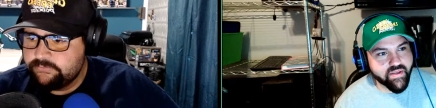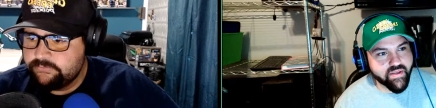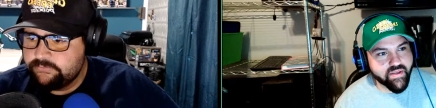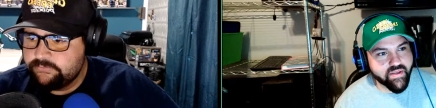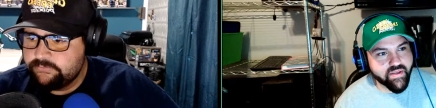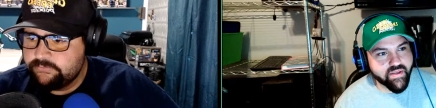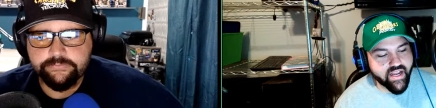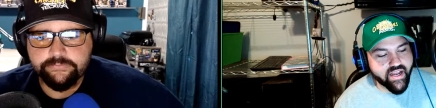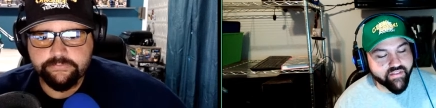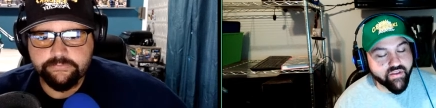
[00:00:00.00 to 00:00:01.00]
Speaker 1: if they're gonna
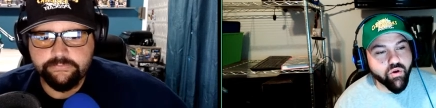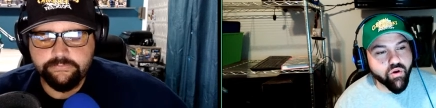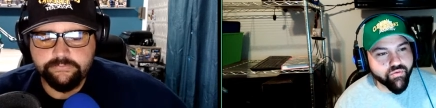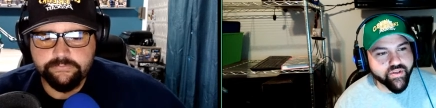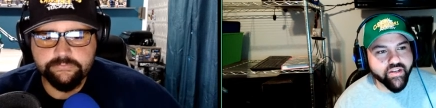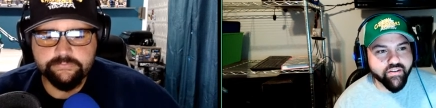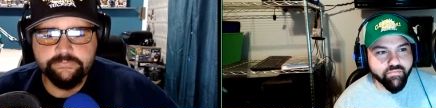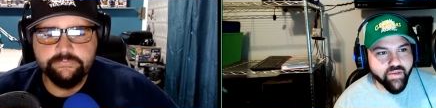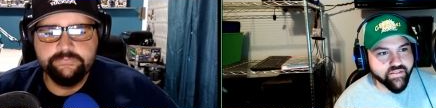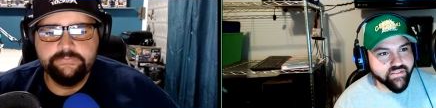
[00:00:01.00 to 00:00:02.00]
have. They were already on a
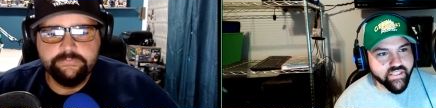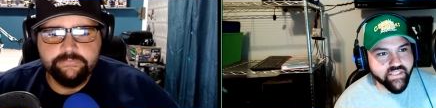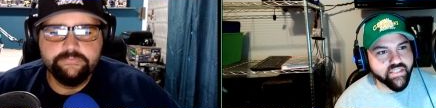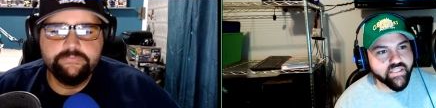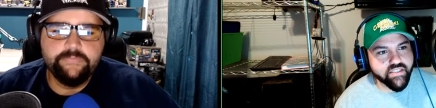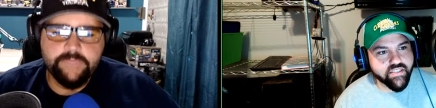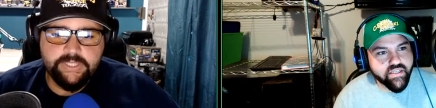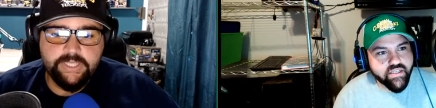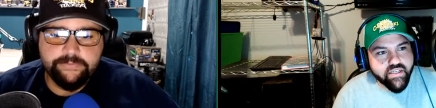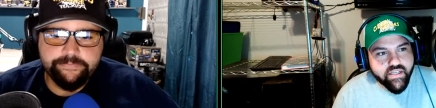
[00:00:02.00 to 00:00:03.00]
major decline.
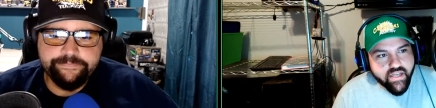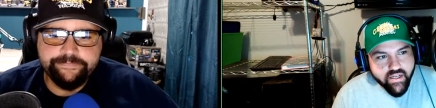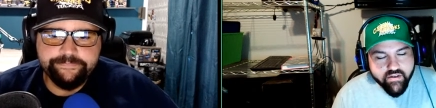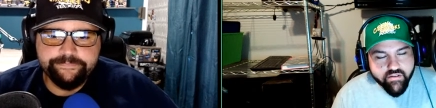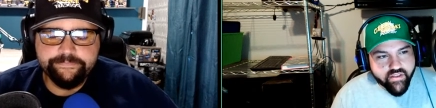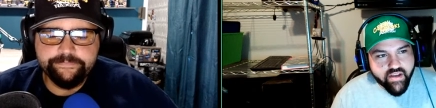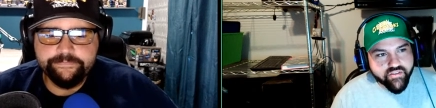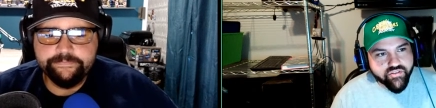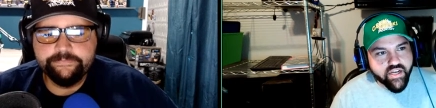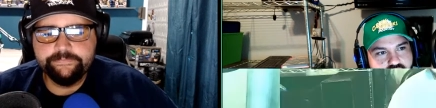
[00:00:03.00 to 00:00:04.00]
Yeah. I don't know if they'll have the
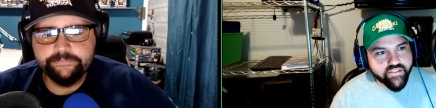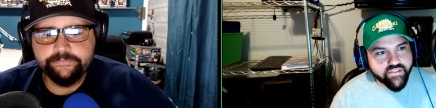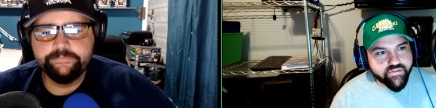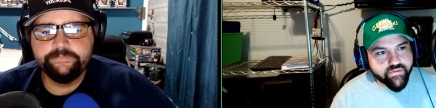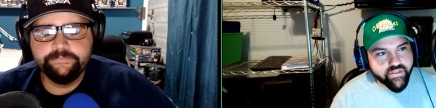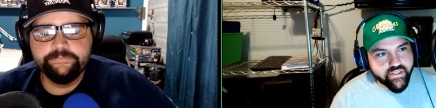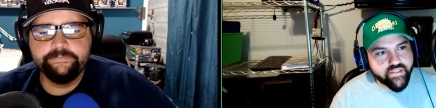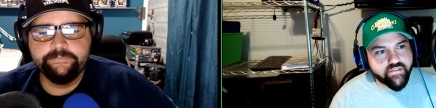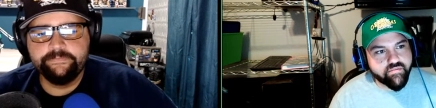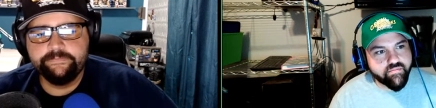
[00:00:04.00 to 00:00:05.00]
traction to
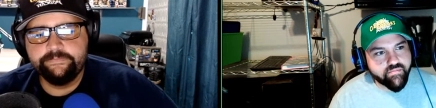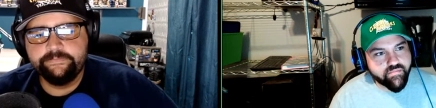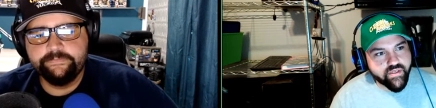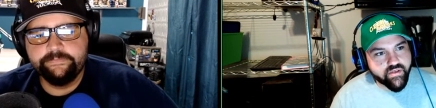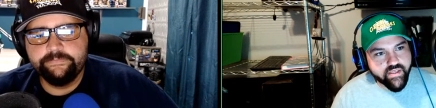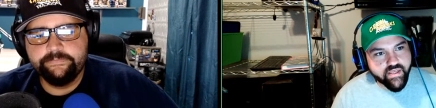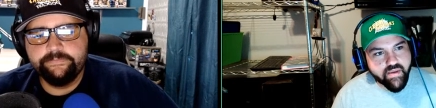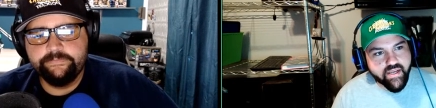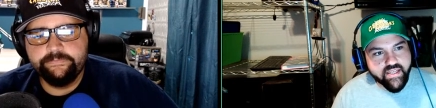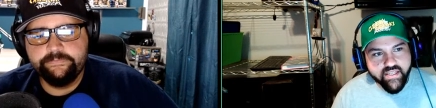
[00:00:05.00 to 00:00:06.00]
really, you know, kick
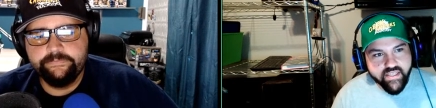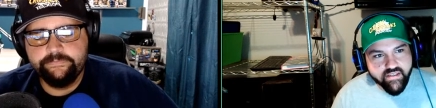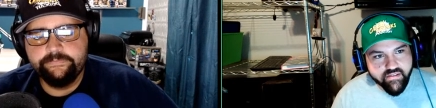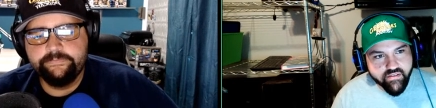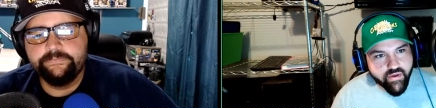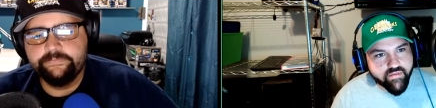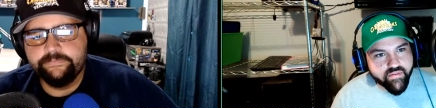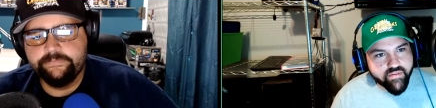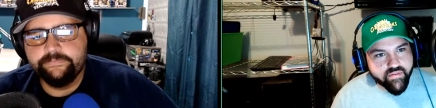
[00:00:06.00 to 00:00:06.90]
back into gear and thrive like they